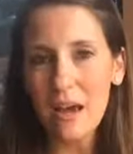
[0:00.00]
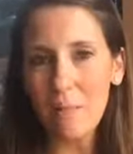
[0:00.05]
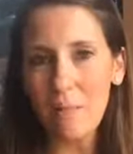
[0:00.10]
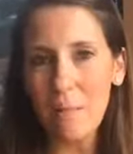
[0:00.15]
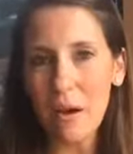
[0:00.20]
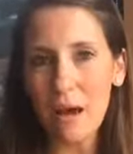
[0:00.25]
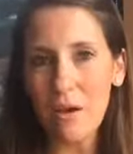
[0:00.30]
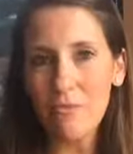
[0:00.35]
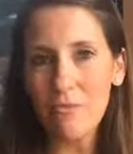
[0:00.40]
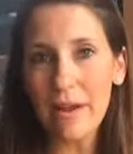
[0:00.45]

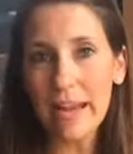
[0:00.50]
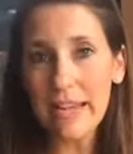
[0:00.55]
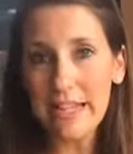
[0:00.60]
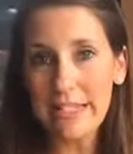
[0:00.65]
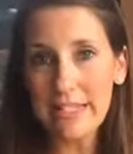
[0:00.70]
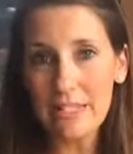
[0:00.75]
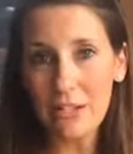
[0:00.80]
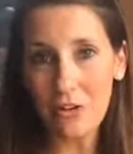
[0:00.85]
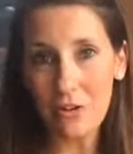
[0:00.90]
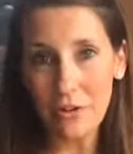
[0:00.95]
But Rice
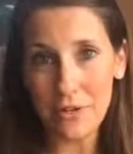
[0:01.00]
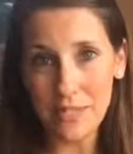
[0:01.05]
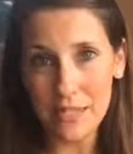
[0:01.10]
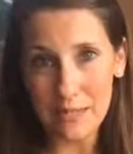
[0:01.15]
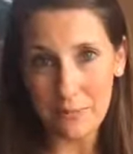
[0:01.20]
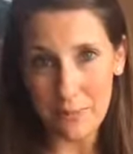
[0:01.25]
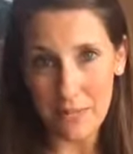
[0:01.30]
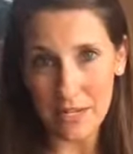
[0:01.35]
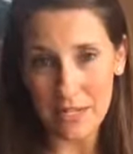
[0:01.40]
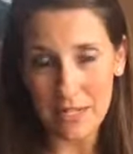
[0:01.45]

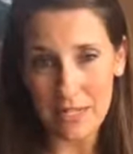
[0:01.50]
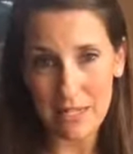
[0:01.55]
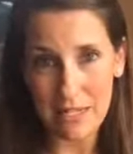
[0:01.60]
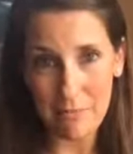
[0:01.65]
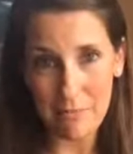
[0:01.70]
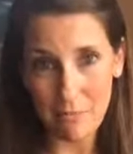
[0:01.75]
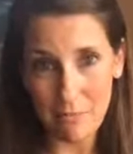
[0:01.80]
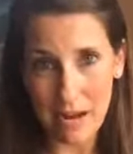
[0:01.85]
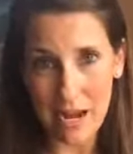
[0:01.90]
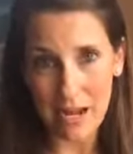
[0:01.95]
Krispies, the
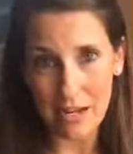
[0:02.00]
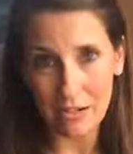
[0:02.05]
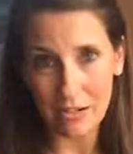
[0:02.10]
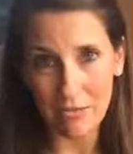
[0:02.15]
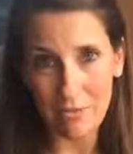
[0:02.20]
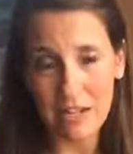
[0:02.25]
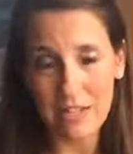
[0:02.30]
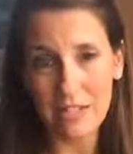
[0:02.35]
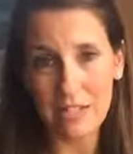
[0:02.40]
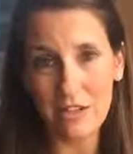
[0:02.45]
brand
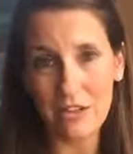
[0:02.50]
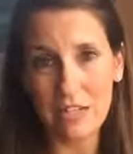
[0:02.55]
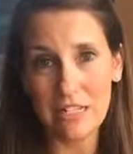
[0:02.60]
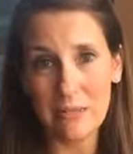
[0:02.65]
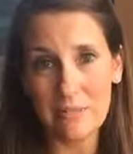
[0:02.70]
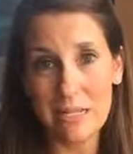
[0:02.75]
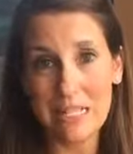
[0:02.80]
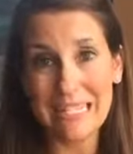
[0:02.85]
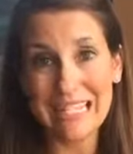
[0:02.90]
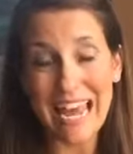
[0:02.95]
Rice
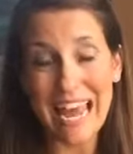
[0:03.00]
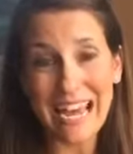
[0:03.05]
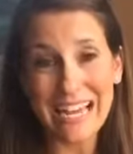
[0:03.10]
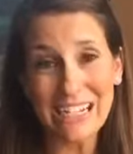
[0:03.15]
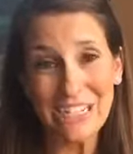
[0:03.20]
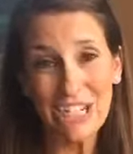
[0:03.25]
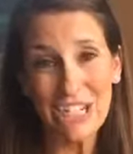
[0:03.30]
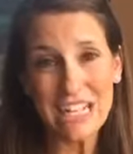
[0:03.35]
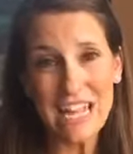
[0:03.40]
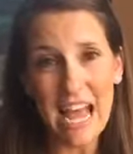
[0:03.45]
Krispies,
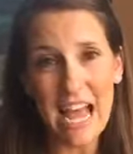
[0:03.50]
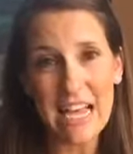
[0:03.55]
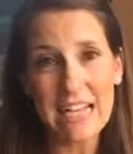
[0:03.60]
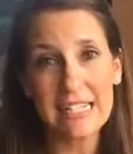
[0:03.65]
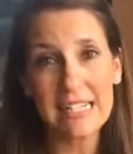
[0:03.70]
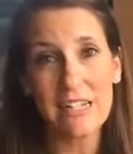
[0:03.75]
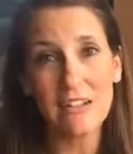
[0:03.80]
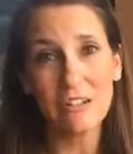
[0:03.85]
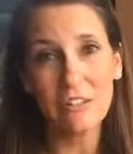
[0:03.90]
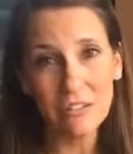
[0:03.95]
actually has
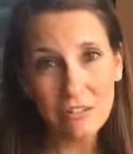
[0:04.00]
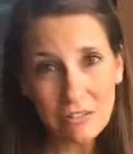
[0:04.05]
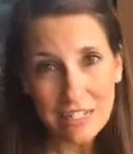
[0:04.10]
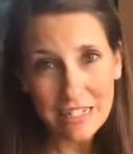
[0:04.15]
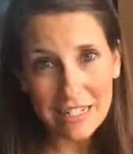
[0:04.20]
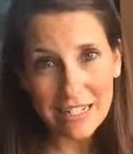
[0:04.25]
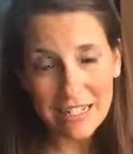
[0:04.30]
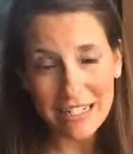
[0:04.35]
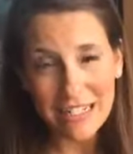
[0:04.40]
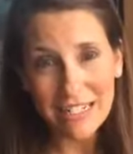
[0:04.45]

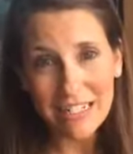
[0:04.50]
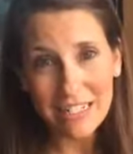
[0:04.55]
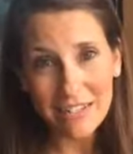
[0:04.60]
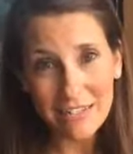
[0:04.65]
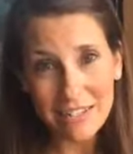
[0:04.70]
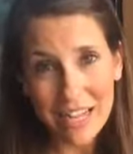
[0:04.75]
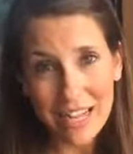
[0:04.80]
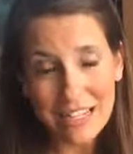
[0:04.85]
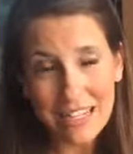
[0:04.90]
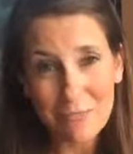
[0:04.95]
gluten in it. So
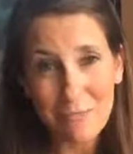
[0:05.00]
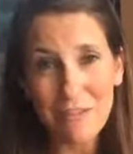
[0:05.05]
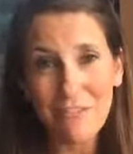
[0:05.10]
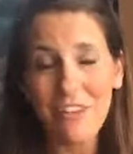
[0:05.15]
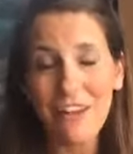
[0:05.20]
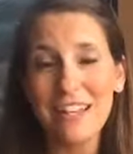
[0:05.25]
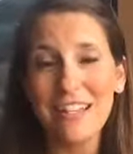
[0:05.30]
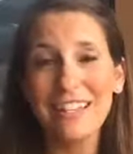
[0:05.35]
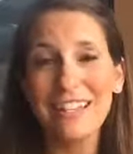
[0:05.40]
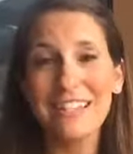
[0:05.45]
yes, my
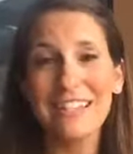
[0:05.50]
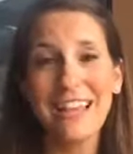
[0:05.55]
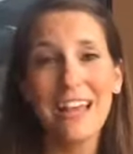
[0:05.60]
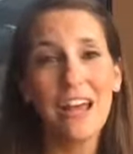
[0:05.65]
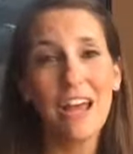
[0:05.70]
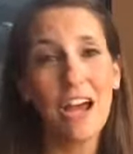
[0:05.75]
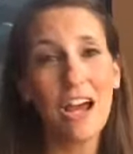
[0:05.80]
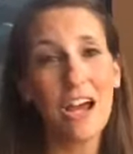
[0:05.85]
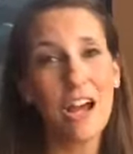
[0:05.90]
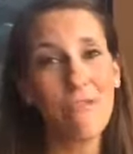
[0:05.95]
friends,
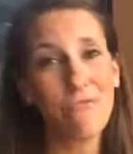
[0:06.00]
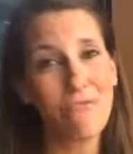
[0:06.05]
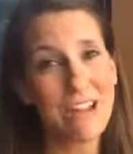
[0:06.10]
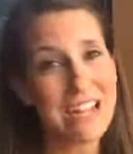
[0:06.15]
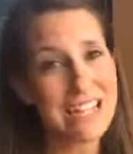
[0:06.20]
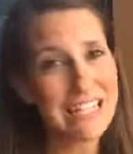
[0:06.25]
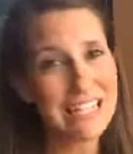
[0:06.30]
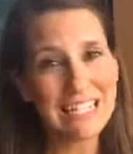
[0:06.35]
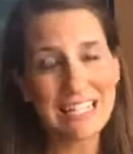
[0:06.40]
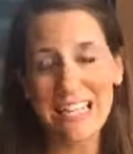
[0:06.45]

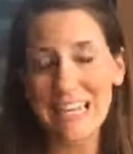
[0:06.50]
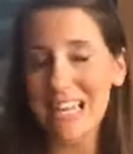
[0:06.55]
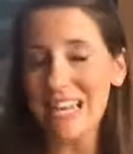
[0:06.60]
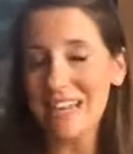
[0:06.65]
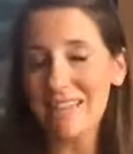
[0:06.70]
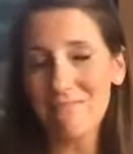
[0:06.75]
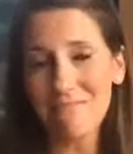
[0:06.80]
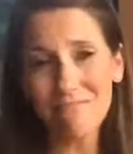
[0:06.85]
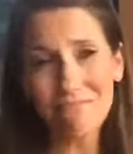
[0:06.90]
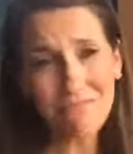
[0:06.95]
rice,
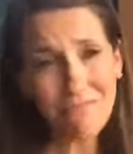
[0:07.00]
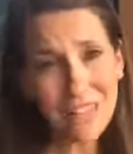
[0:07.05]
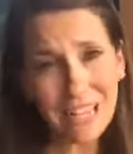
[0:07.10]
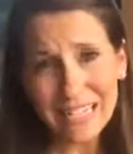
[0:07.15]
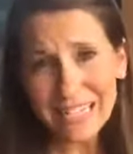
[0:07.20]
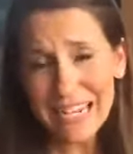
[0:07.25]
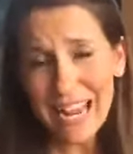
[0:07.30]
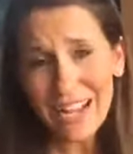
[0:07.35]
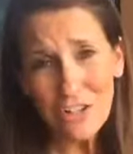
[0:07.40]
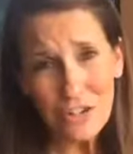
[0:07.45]

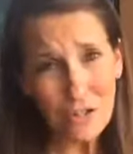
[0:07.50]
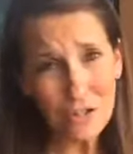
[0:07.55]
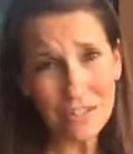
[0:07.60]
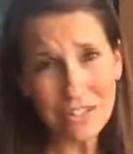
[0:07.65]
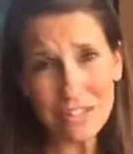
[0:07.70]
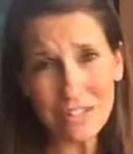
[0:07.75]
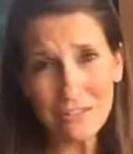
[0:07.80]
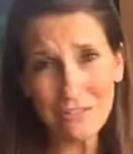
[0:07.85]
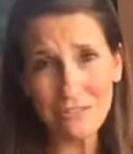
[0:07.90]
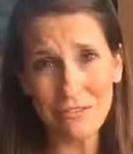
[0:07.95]

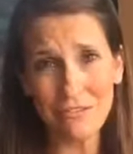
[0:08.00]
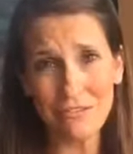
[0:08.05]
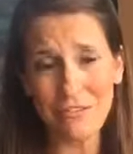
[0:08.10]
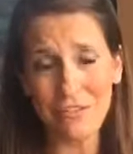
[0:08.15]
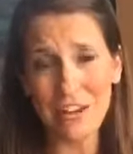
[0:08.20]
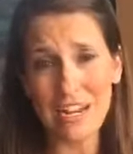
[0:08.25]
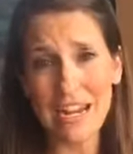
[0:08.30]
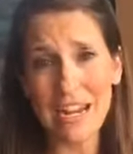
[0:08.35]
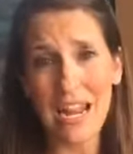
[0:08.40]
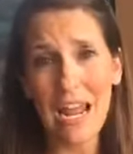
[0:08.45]
naturally
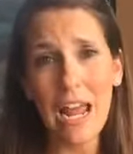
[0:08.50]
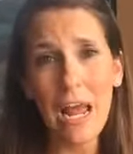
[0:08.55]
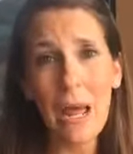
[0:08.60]
gluten-free,